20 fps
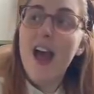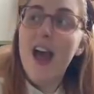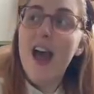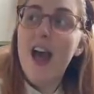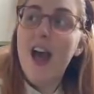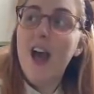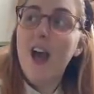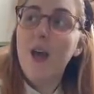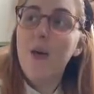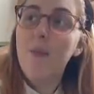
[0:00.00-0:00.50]

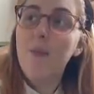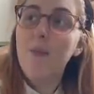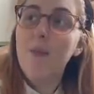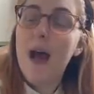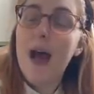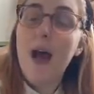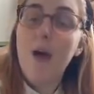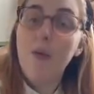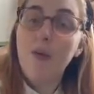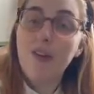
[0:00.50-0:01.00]

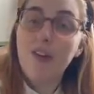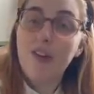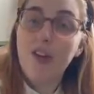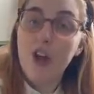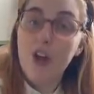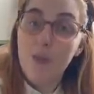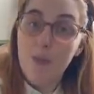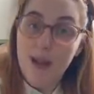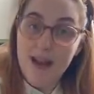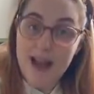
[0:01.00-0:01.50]
I was
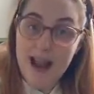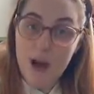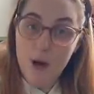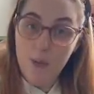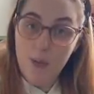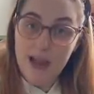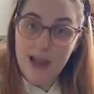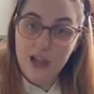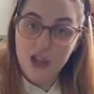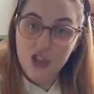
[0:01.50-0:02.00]
going to be an
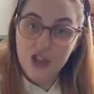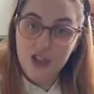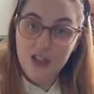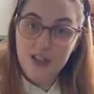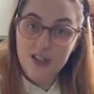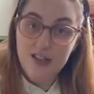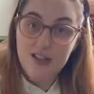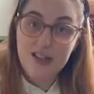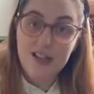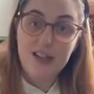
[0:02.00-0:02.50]

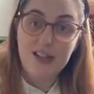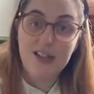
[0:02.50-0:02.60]
outpatient,